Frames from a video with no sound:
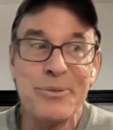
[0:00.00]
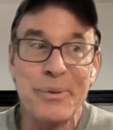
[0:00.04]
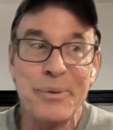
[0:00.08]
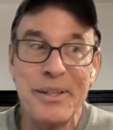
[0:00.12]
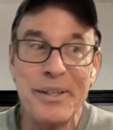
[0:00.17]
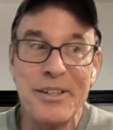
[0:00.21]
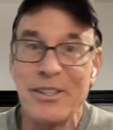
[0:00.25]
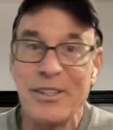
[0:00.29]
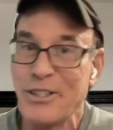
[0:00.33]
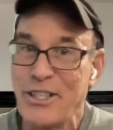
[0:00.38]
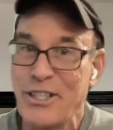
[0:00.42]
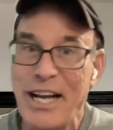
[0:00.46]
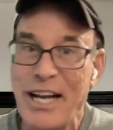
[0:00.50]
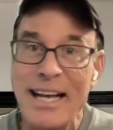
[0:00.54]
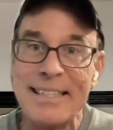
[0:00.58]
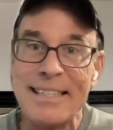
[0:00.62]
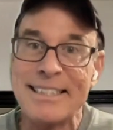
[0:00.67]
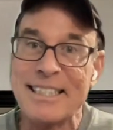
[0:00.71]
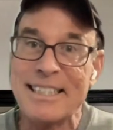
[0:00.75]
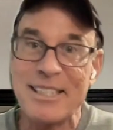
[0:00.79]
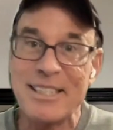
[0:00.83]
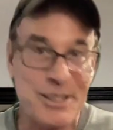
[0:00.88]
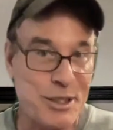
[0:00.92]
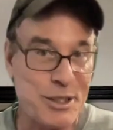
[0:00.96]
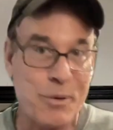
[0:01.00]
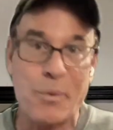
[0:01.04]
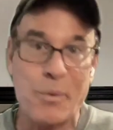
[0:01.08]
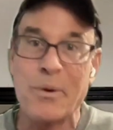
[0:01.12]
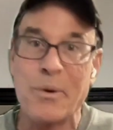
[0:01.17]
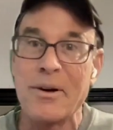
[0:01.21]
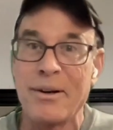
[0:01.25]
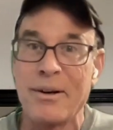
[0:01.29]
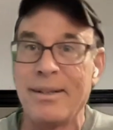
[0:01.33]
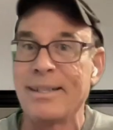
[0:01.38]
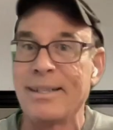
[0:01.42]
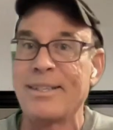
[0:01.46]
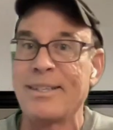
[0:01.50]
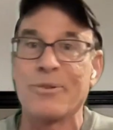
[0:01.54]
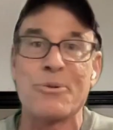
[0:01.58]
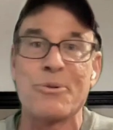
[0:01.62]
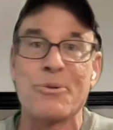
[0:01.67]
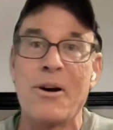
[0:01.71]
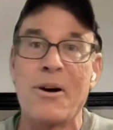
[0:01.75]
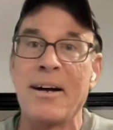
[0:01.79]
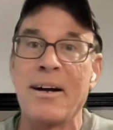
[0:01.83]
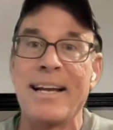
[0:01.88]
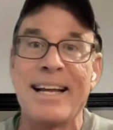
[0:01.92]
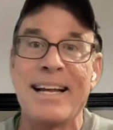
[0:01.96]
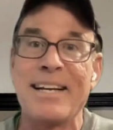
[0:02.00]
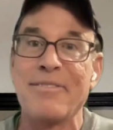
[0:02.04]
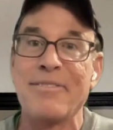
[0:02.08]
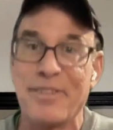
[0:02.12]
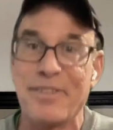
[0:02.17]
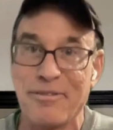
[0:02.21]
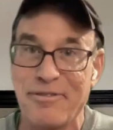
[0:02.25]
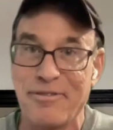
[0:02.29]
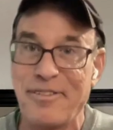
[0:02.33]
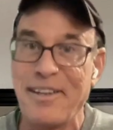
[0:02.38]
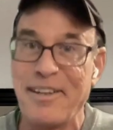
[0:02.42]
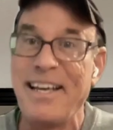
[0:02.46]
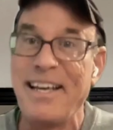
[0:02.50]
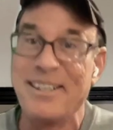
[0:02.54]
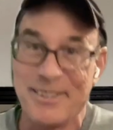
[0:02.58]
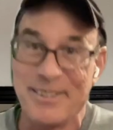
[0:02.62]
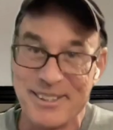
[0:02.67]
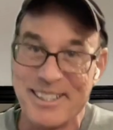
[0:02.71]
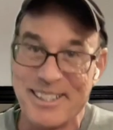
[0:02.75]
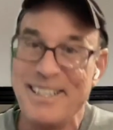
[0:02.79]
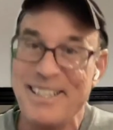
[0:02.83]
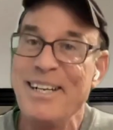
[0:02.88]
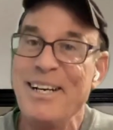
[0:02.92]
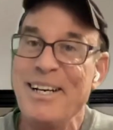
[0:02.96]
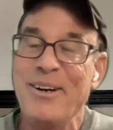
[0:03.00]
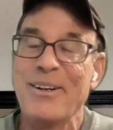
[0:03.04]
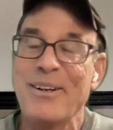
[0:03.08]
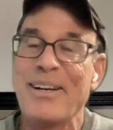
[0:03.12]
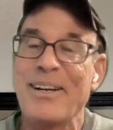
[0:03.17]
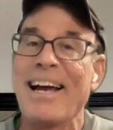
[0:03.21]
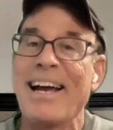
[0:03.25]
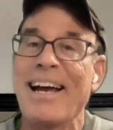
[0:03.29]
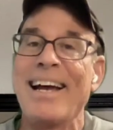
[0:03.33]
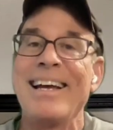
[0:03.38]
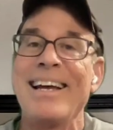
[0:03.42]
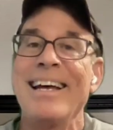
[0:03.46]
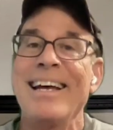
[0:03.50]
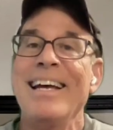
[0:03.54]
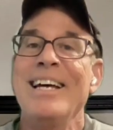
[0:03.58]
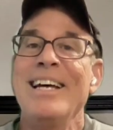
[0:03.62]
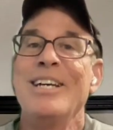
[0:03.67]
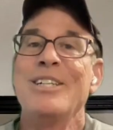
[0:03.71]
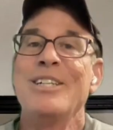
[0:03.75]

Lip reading: is when they're chasing a squirrel at the wrong end of the field. Okay.